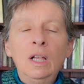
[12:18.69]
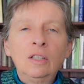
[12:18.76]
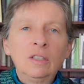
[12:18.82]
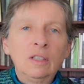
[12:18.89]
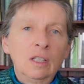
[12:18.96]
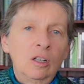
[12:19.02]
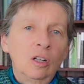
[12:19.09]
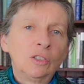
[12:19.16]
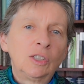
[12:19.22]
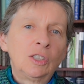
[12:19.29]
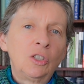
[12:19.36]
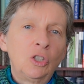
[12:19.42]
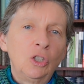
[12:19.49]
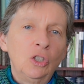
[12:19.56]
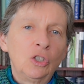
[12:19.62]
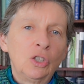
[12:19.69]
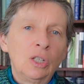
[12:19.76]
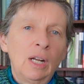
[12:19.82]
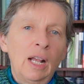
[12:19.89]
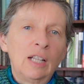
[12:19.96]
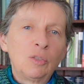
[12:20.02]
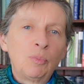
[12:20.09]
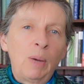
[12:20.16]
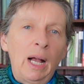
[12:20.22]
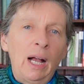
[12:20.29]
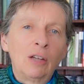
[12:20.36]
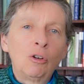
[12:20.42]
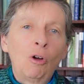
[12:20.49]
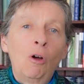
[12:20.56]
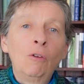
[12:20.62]
to the Constitution as
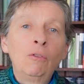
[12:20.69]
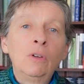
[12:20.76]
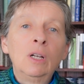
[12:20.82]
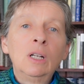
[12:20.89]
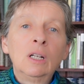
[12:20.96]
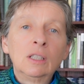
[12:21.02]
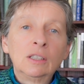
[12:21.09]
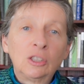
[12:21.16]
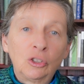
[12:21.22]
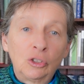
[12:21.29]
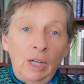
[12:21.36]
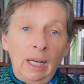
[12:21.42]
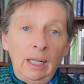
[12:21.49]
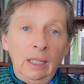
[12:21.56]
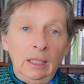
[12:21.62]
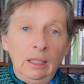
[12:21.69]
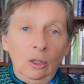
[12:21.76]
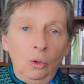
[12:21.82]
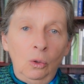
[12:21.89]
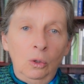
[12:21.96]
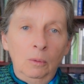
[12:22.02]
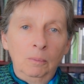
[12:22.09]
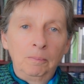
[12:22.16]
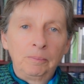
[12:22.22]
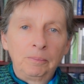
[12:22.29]
part of Australian law.